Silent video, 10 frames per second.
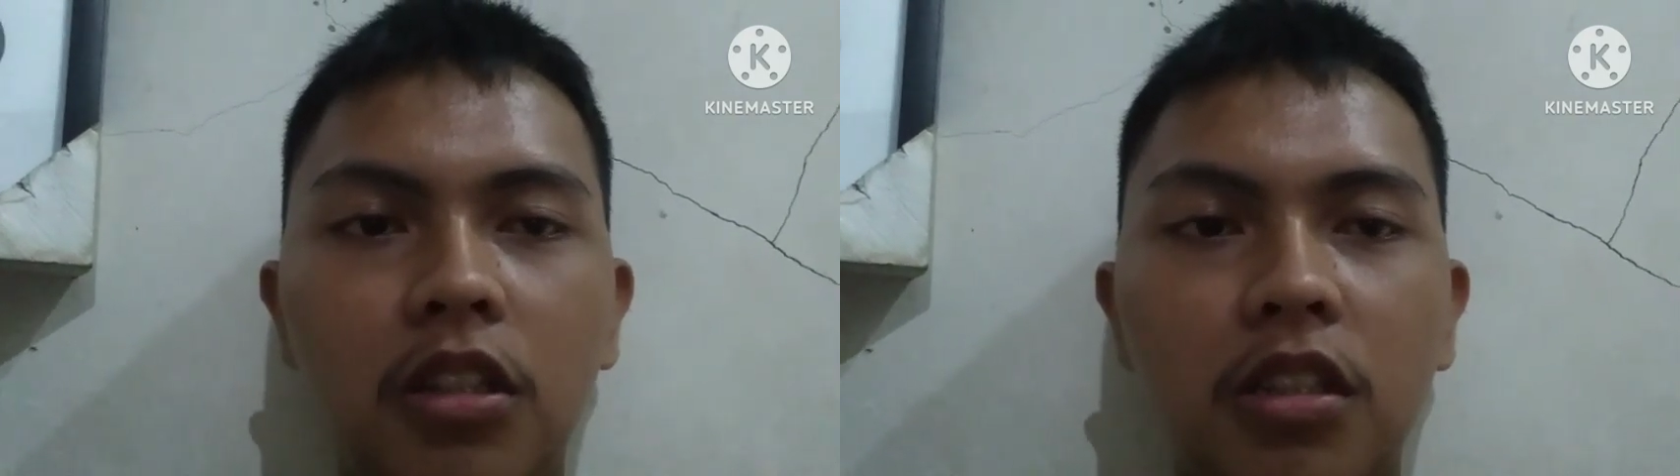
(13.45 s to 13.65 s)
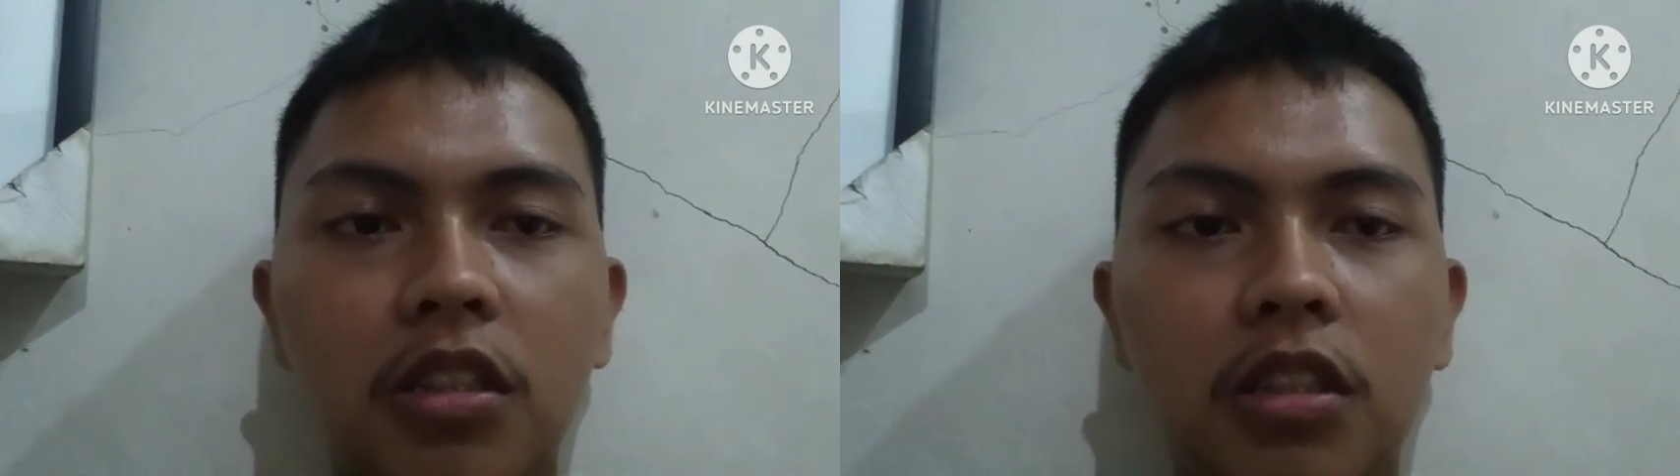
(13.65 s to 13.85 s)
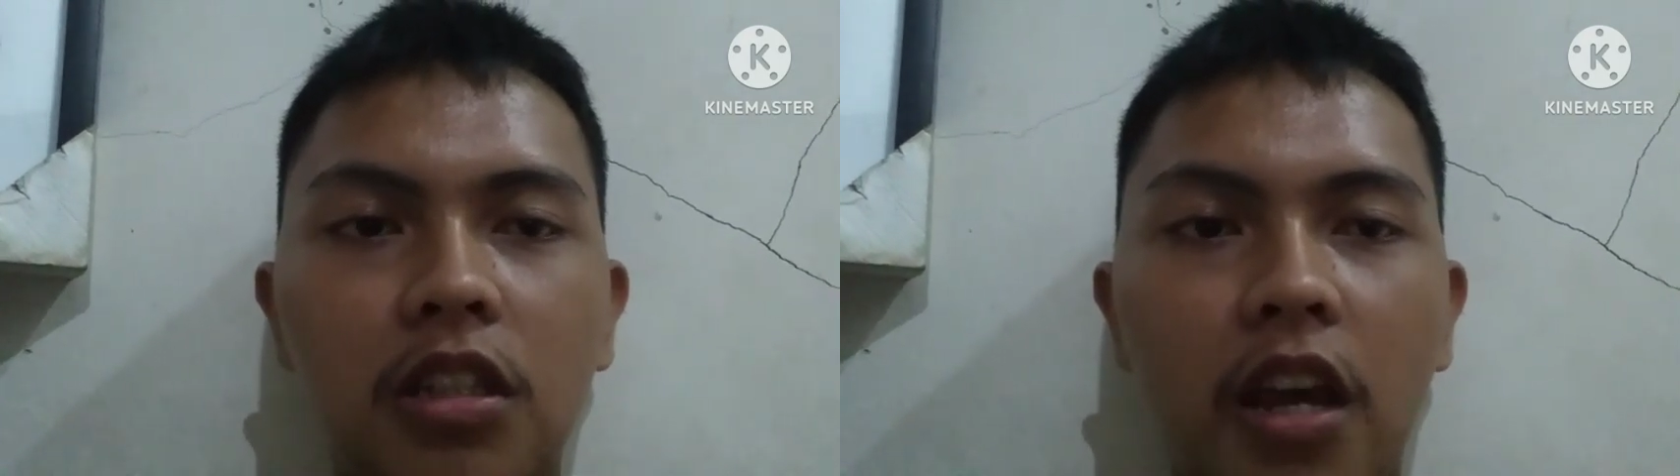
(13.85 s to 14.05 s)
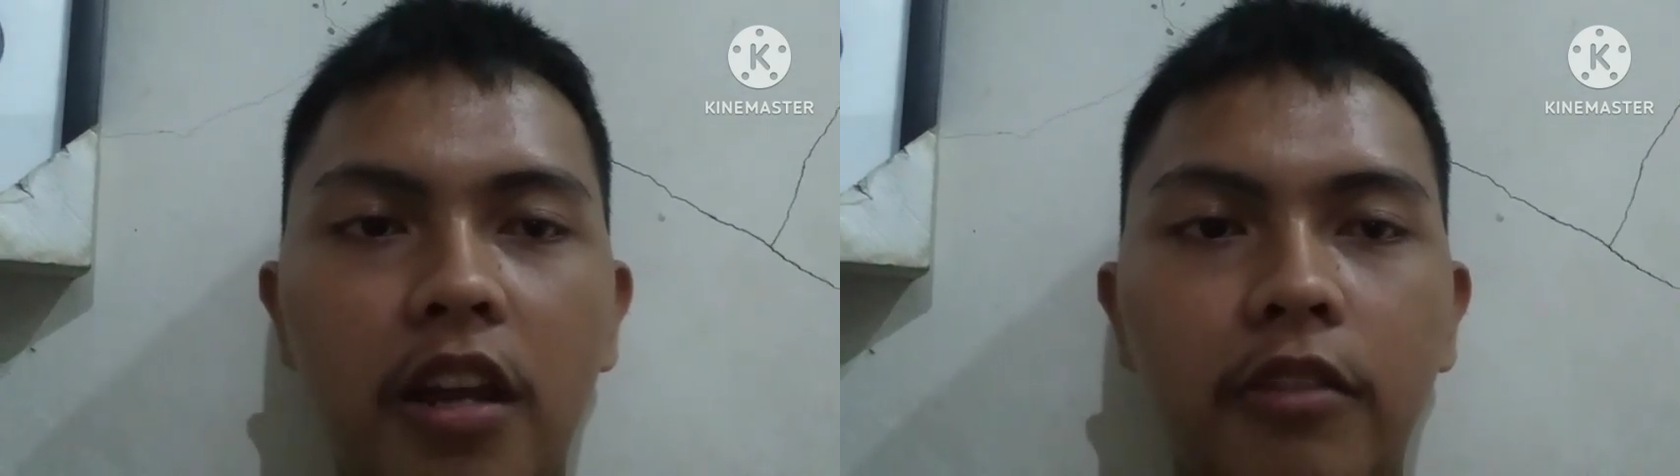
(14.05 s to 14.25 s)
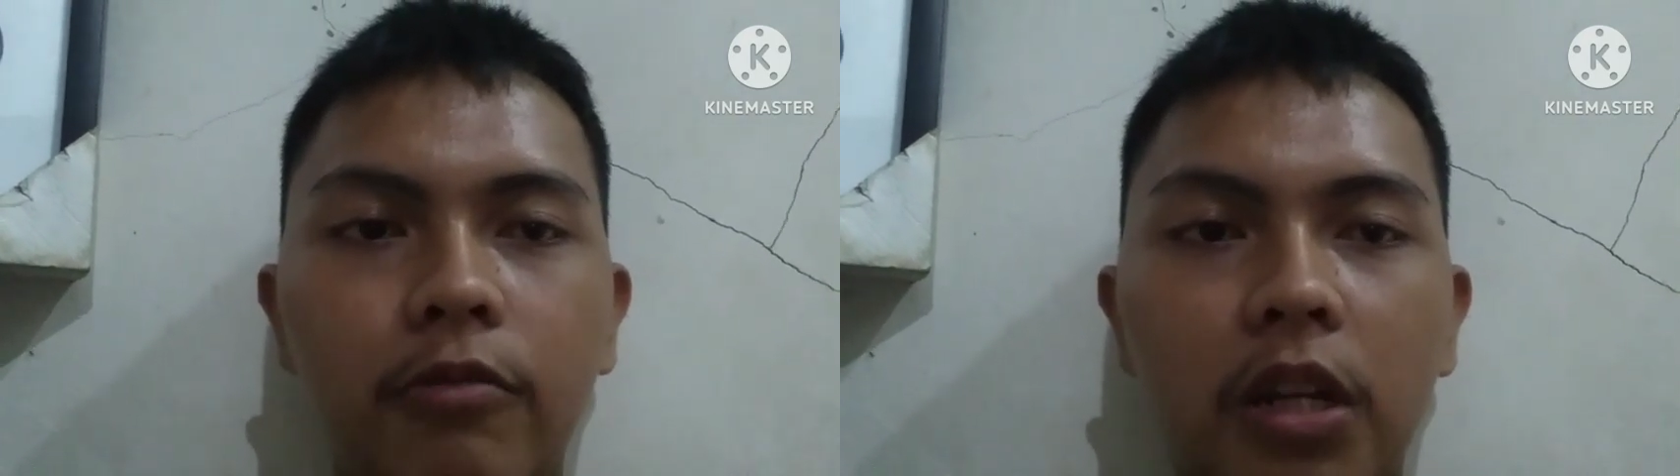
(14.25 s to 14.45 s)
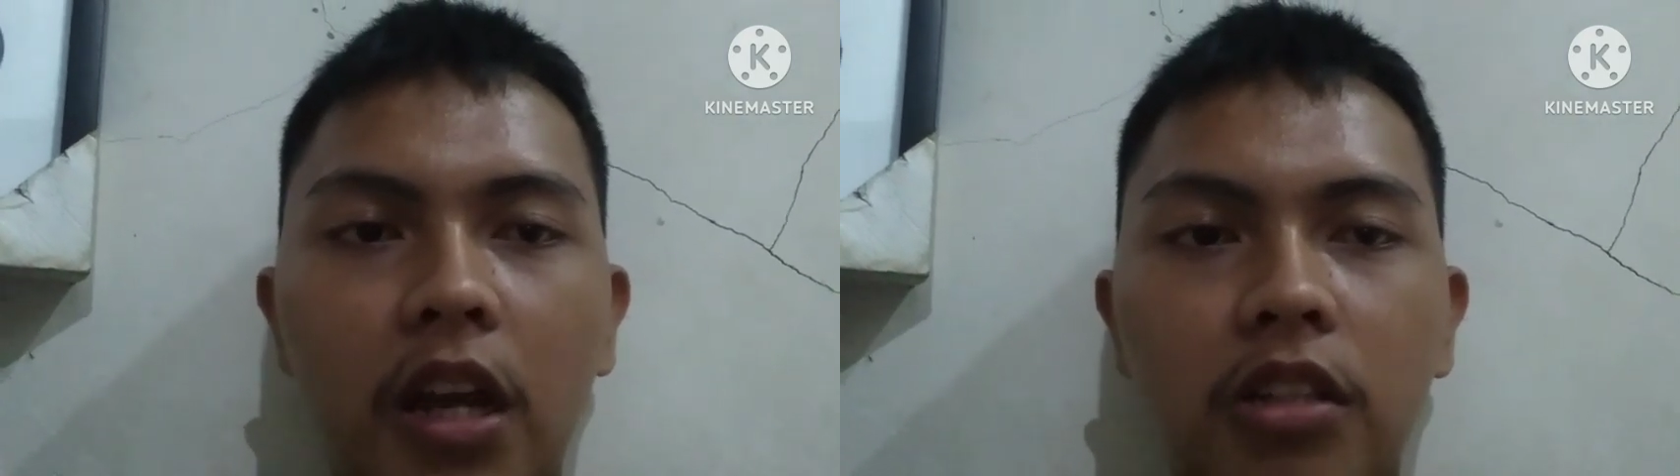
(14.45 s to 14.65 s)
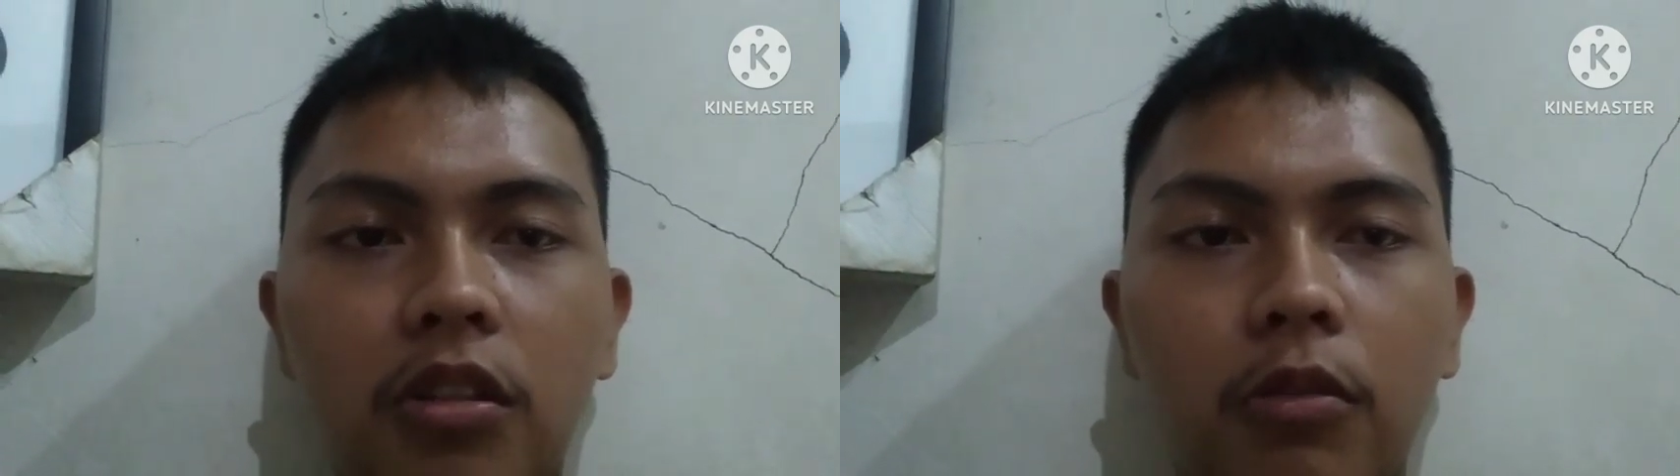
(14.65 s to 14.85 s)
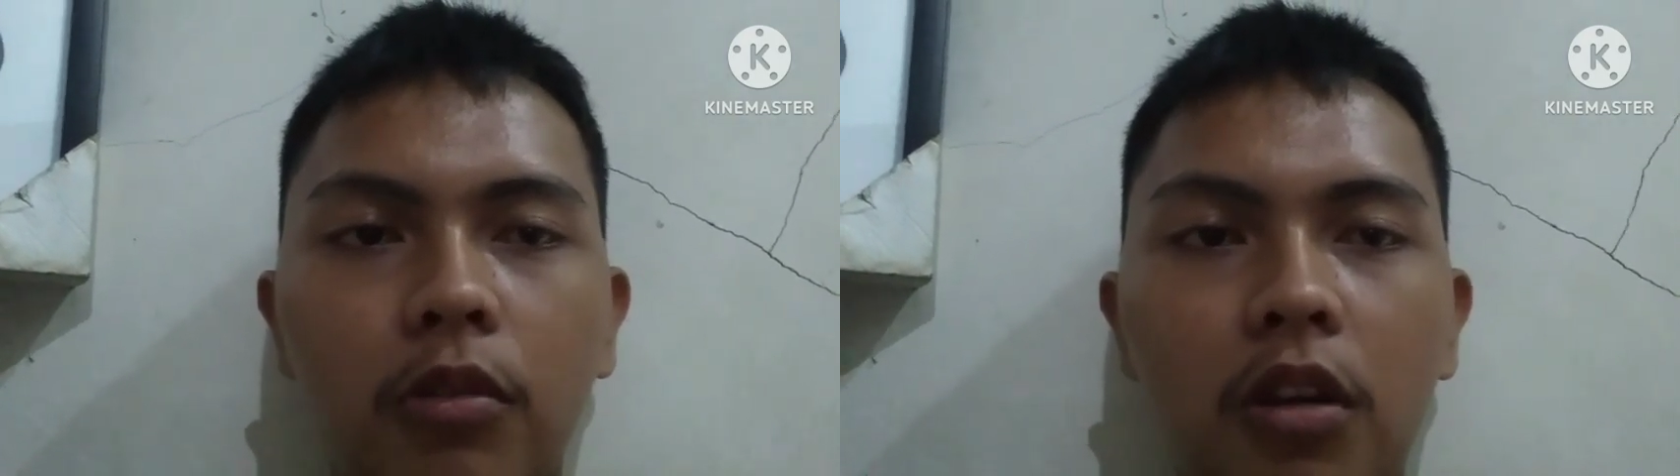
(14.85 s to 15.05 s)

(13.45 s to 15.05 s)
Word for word: is Kenneth Requiso,